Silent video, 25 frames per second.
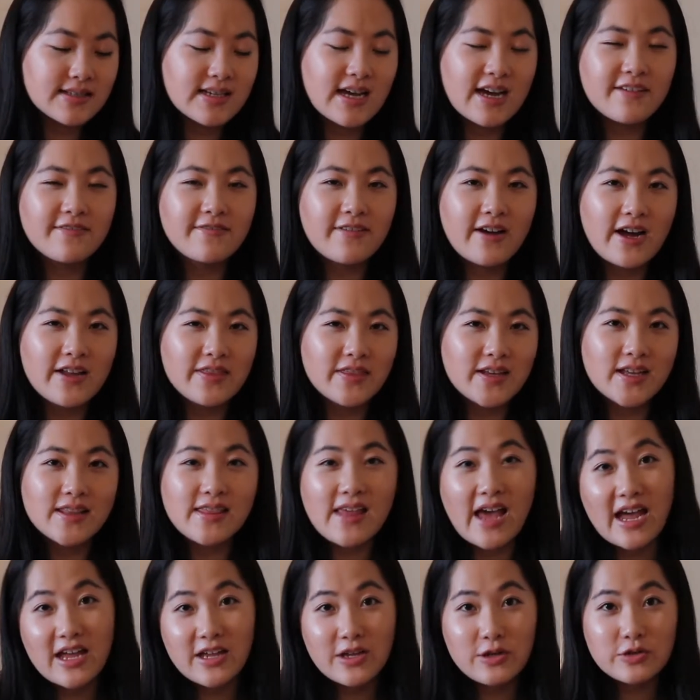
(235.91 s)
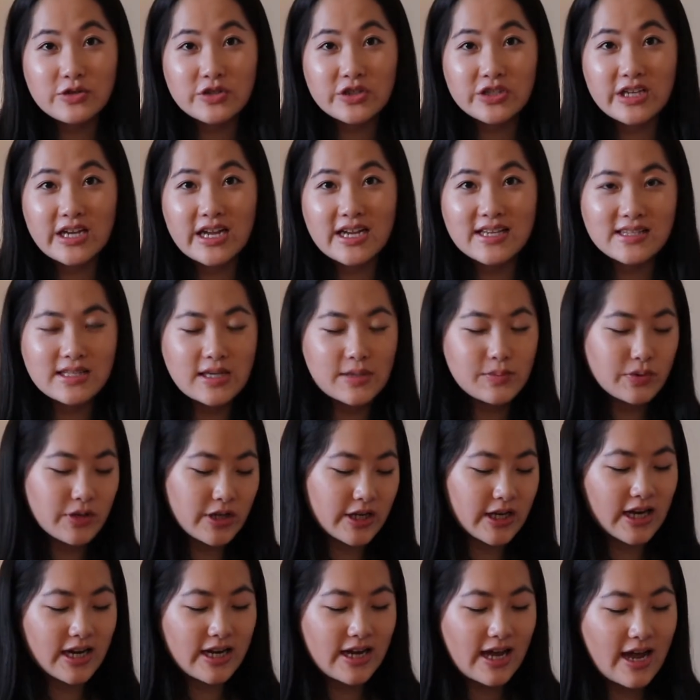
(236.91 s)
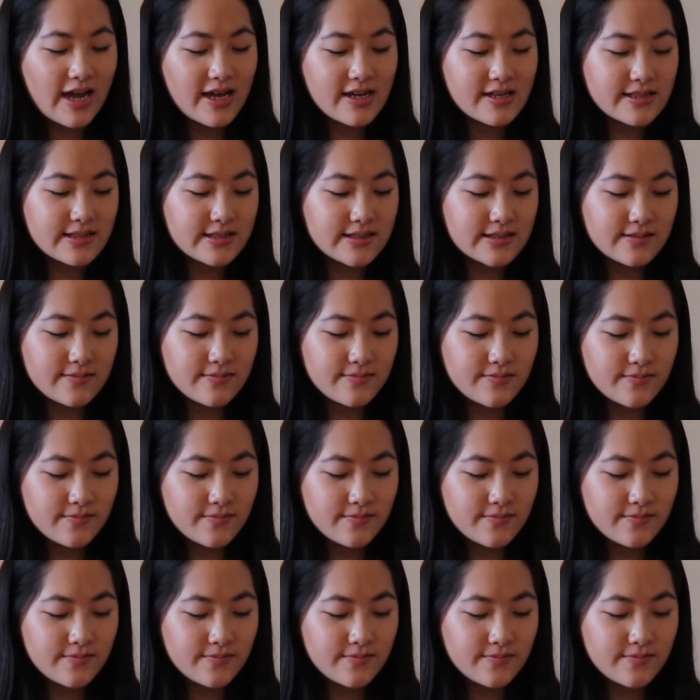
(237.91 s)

I find that that usually ends up looking nice.